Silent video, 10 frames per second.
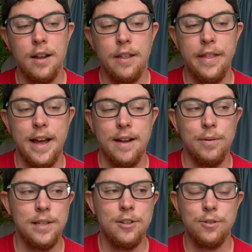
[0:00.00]
that
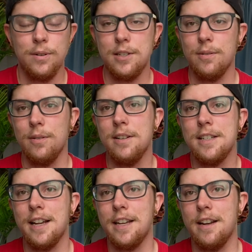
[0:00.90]
with these short stories
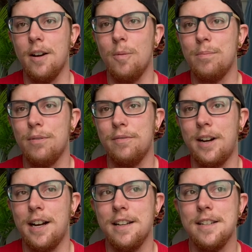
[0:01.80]
I can help
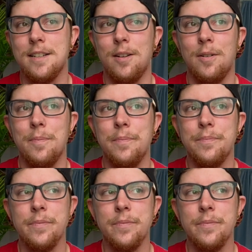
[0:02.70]
provide some